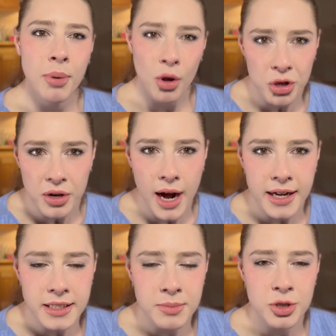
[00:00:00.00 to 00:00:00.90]

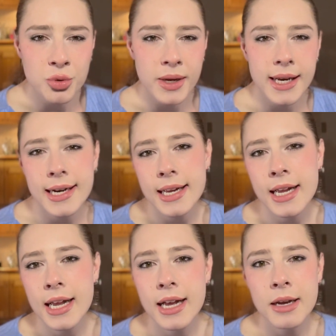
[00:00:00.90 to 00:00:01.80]
polarized between
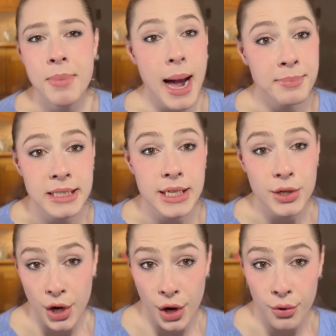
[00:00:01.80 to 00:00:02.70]
Pepsi
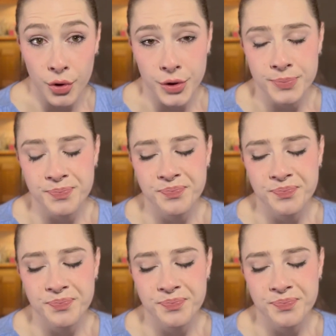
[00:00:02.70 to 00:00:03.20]
and Coke,